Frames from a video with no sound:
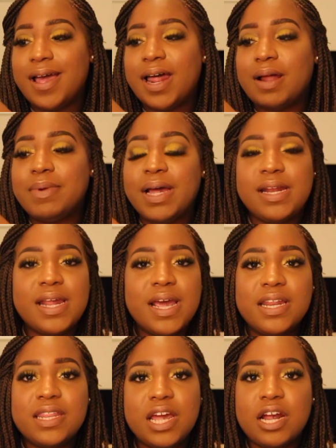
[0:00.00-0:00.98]
And I'm like,
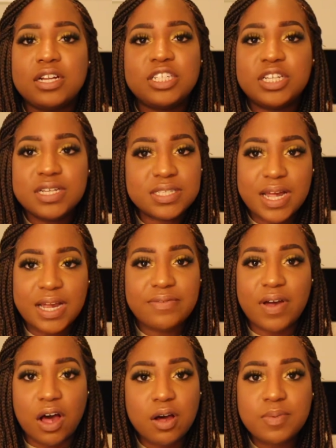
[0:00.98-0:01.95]
Daddy, she is not
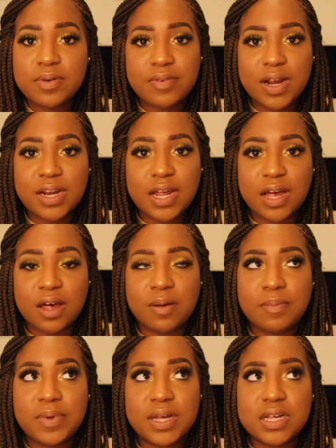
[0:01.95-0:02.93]
even open right
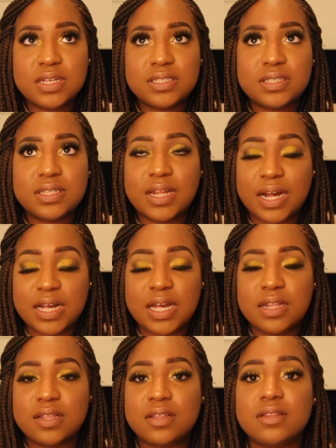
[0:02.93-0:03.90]
now, because, like,
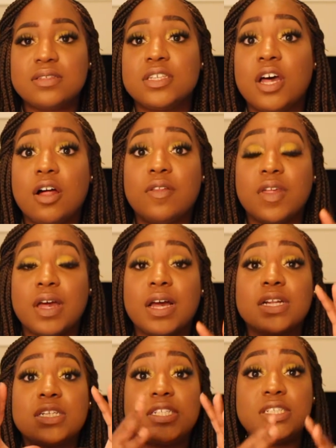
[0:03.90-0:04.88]
so the